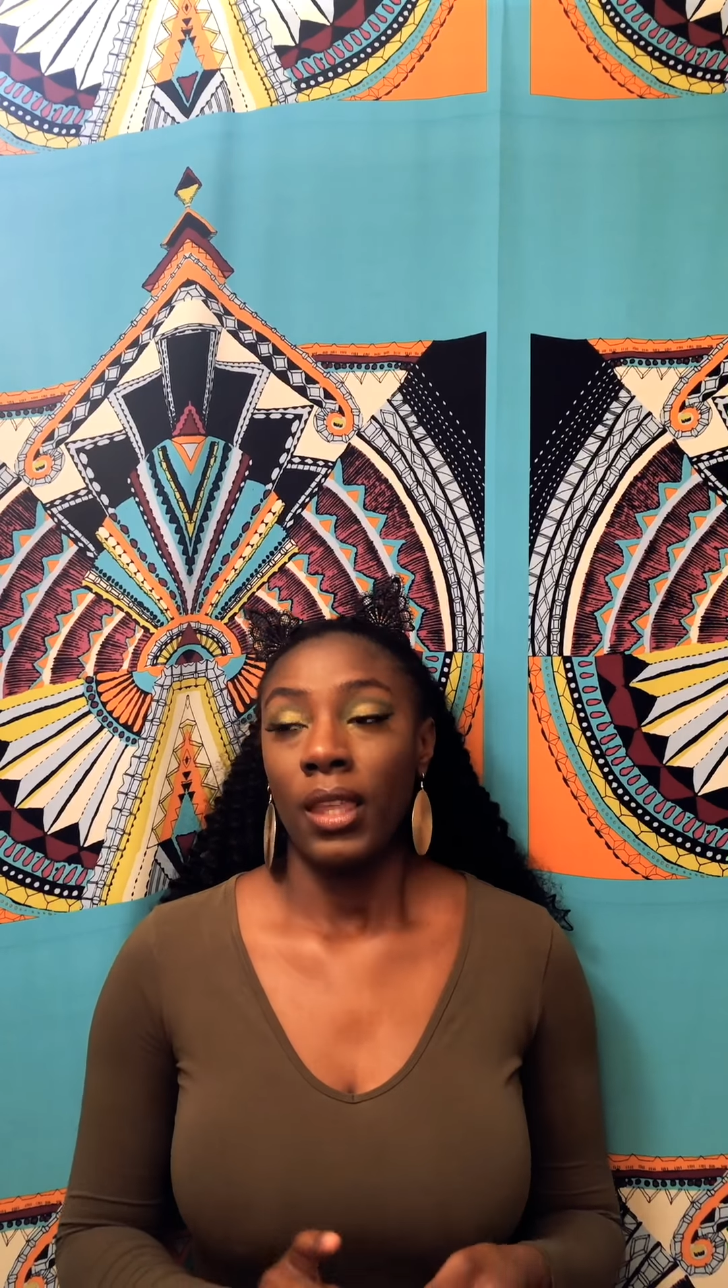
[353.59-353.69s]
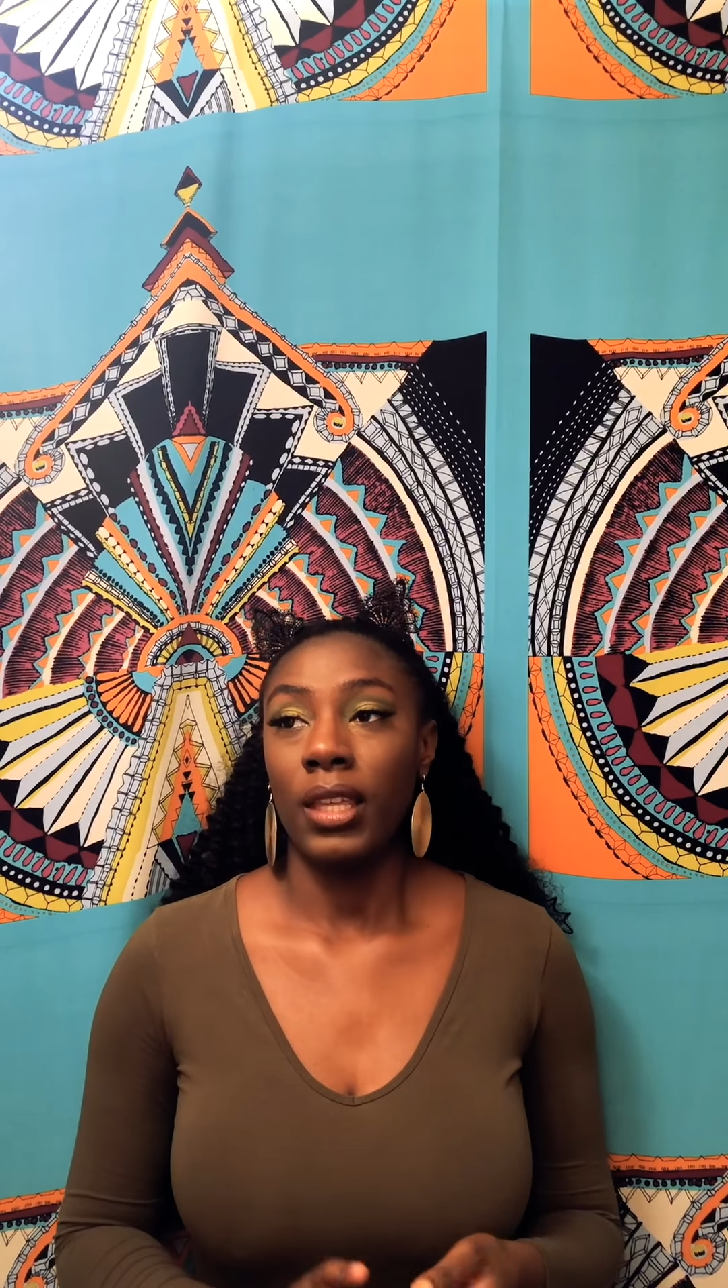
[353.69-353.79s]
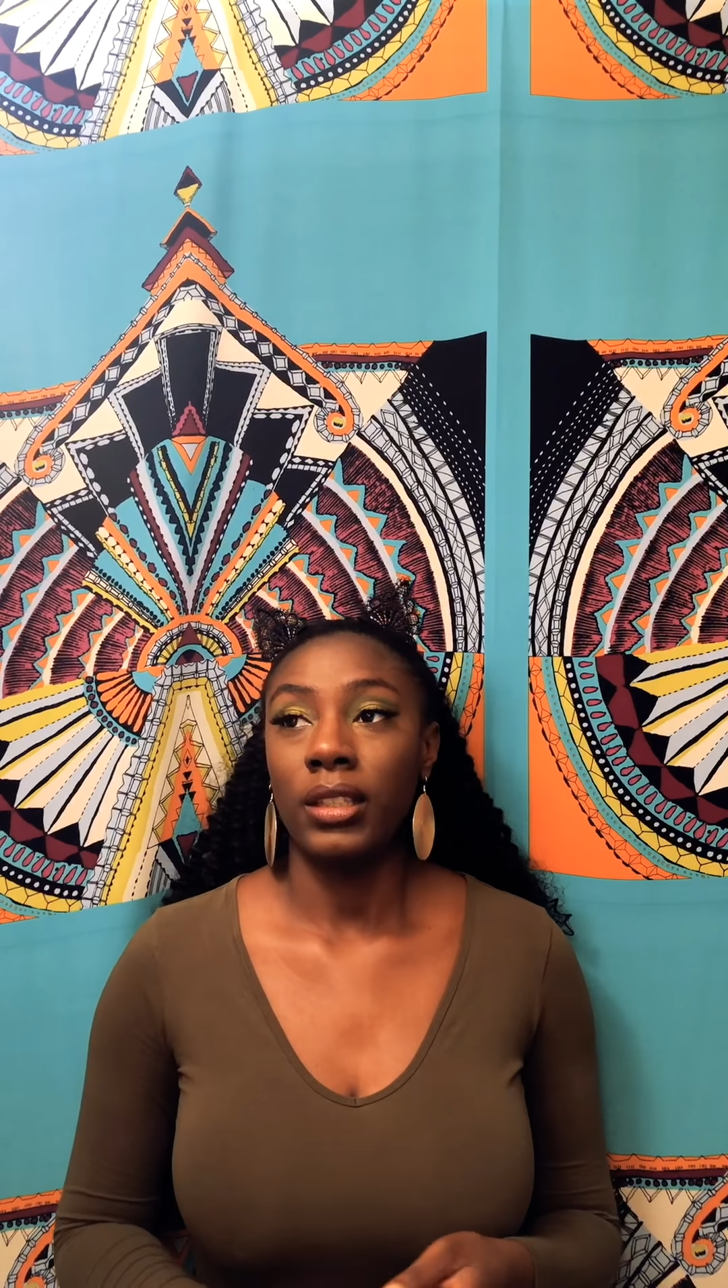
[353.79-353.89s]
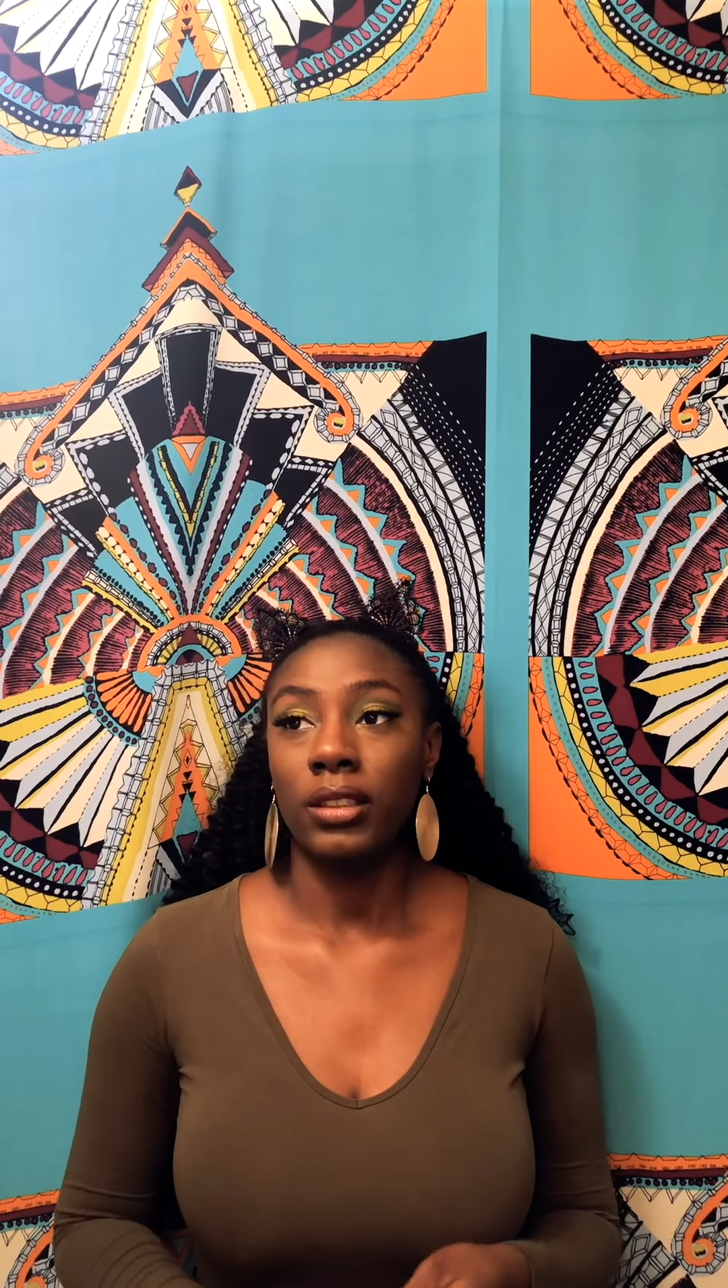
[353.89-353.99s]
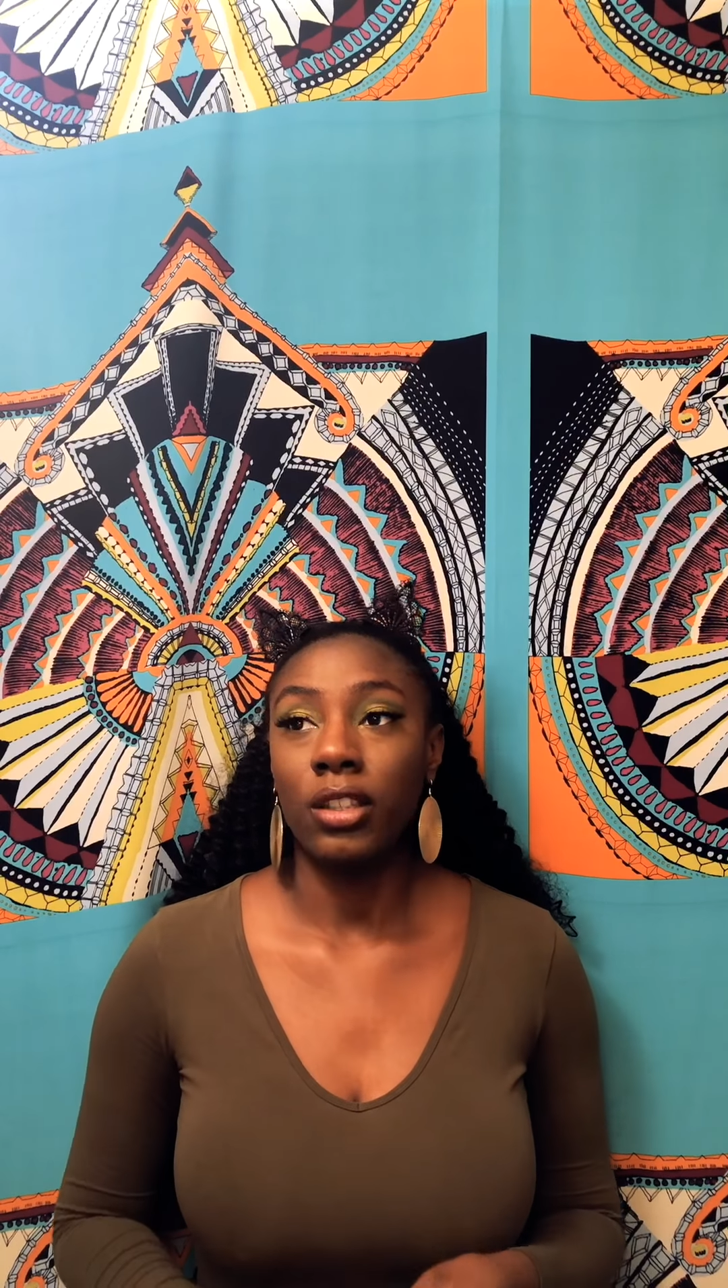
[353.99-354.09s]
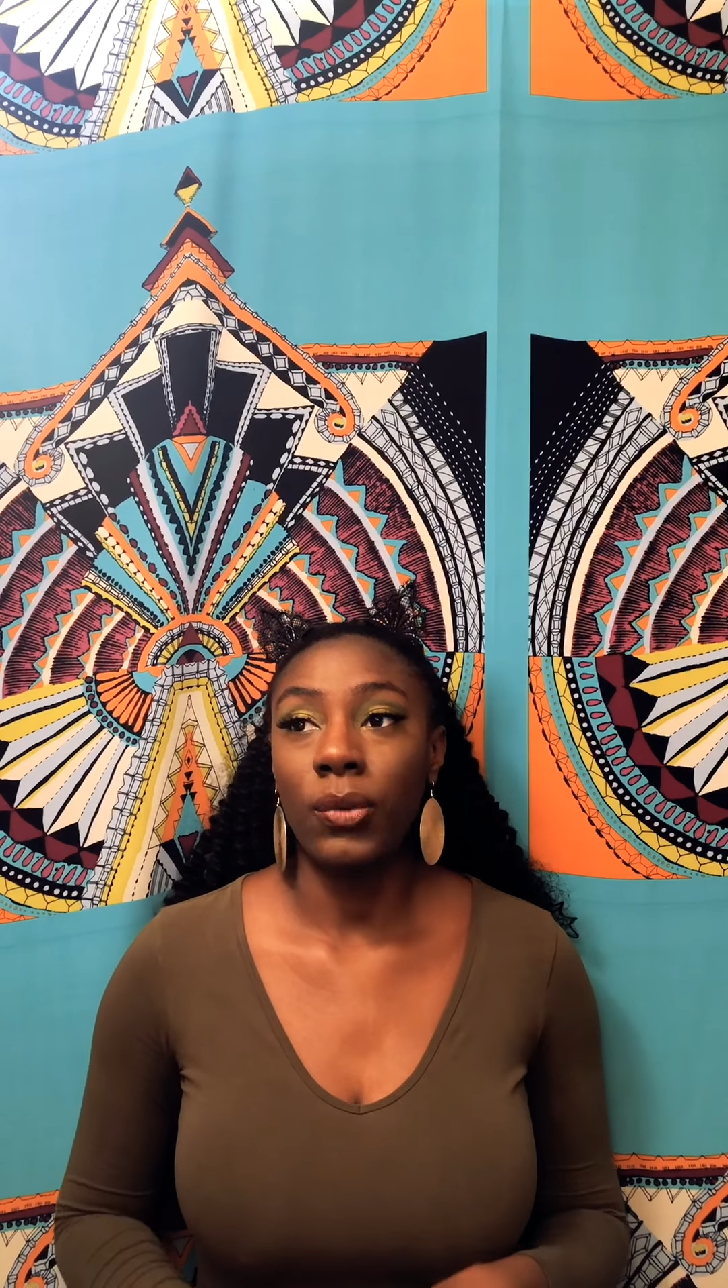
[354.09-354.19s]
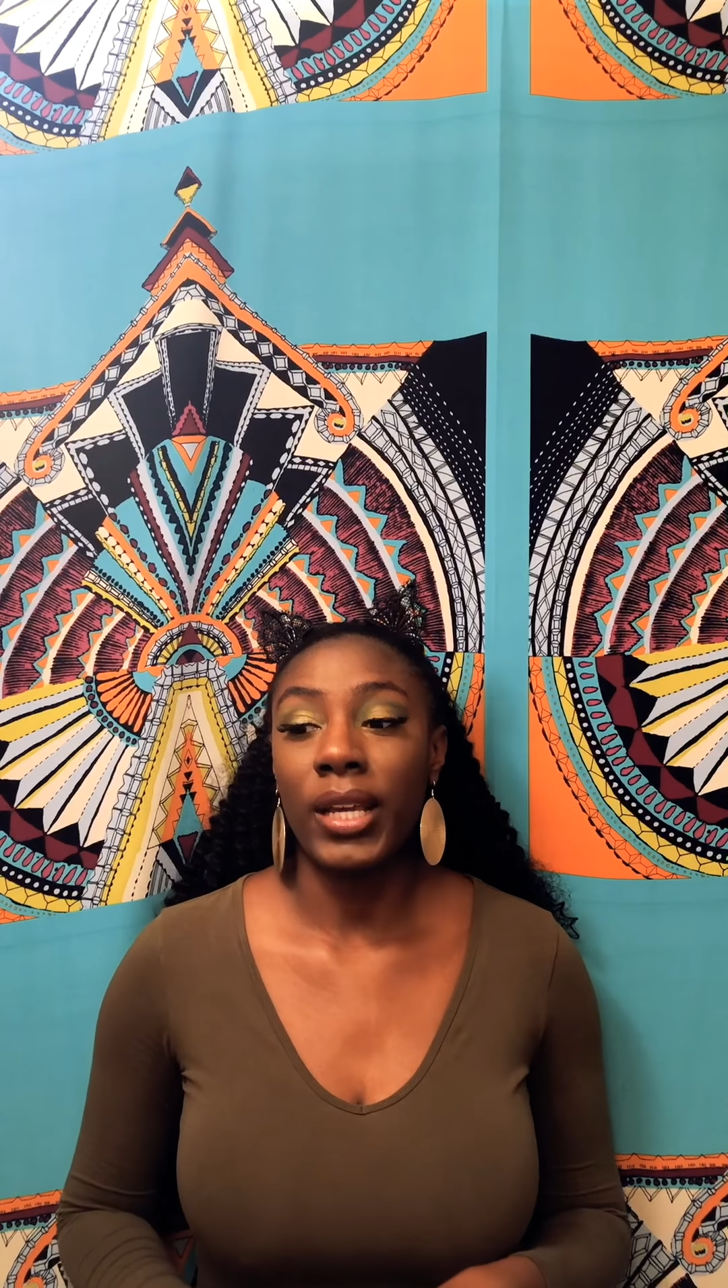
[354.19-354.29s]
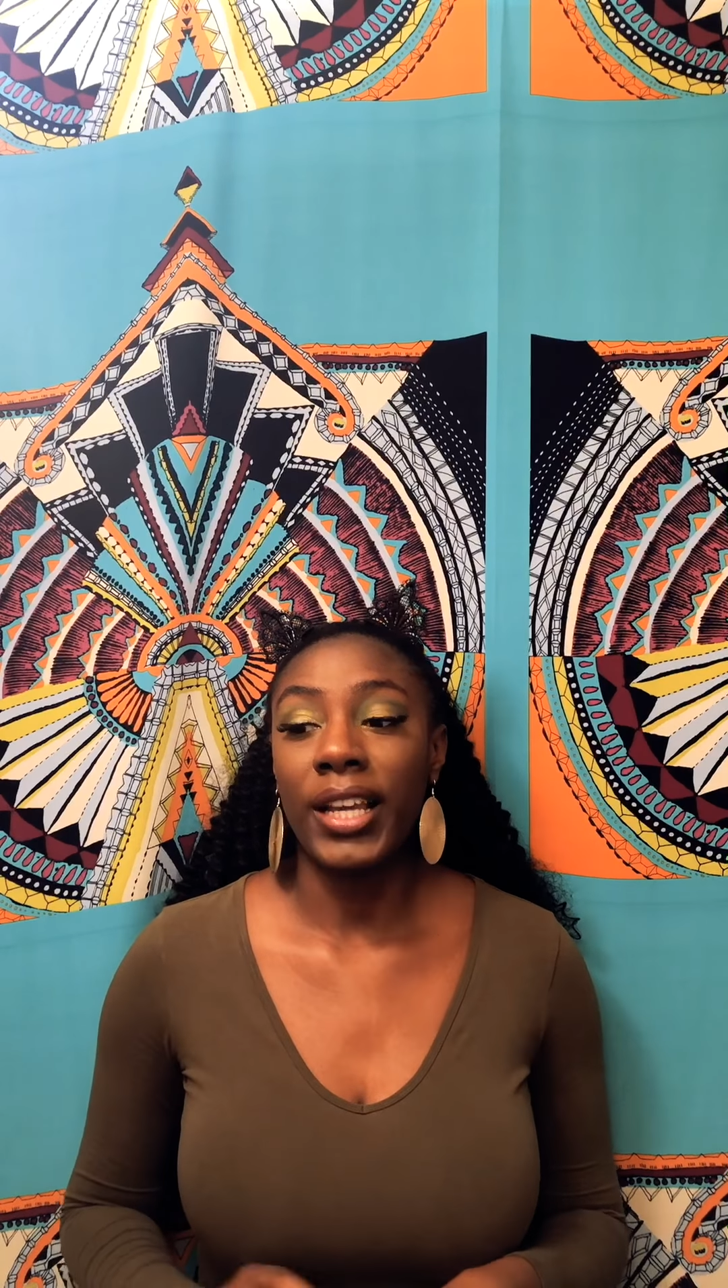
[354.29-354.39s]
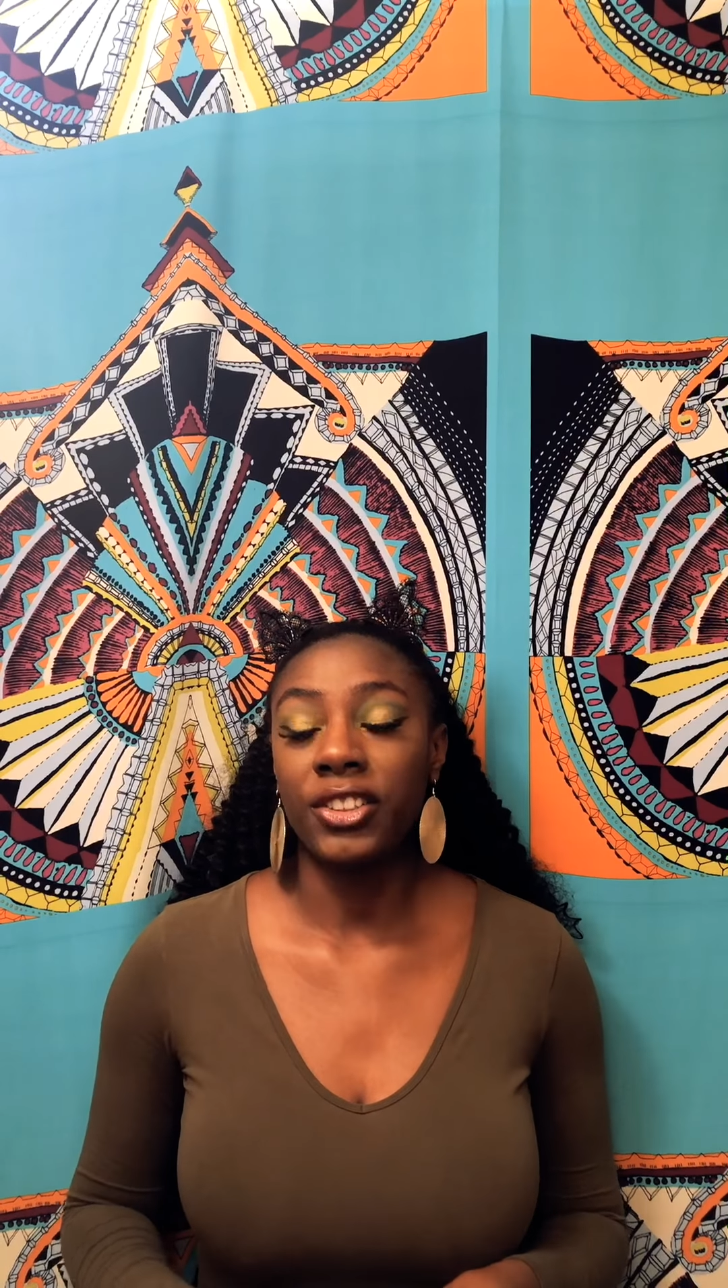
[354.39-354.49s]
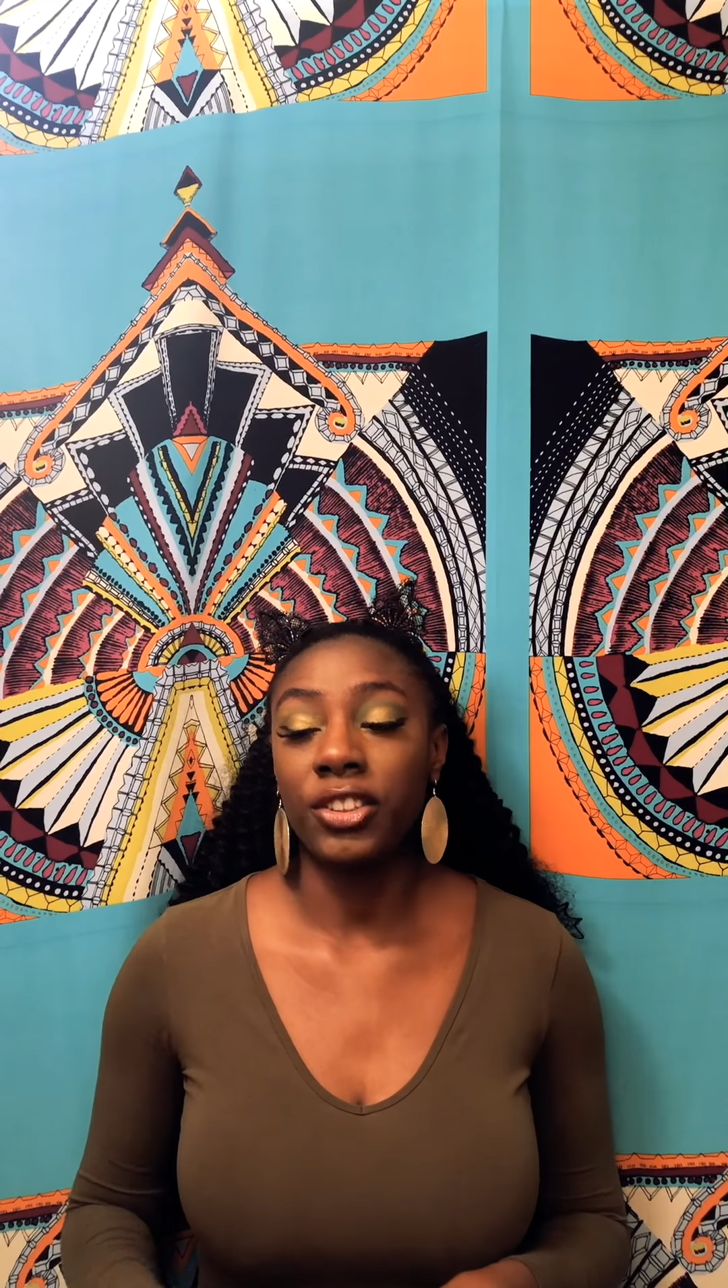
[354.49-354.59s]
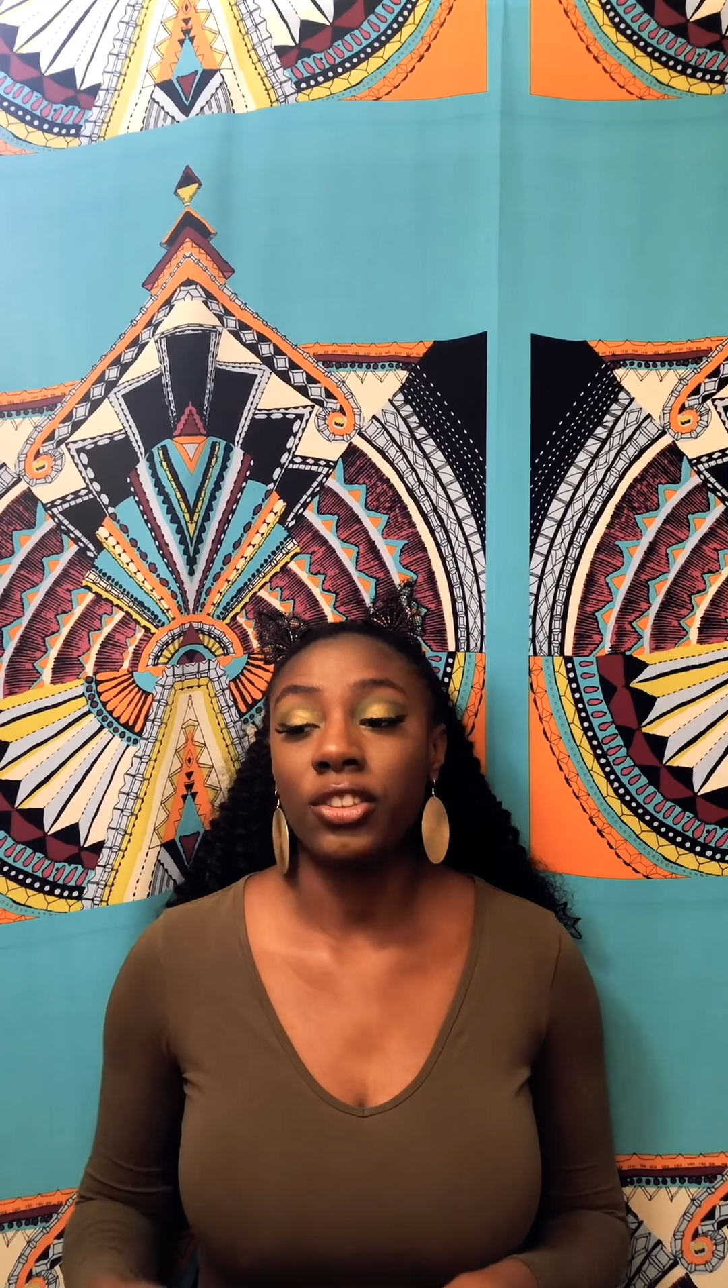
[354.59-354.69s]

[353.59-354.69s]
And so when I actually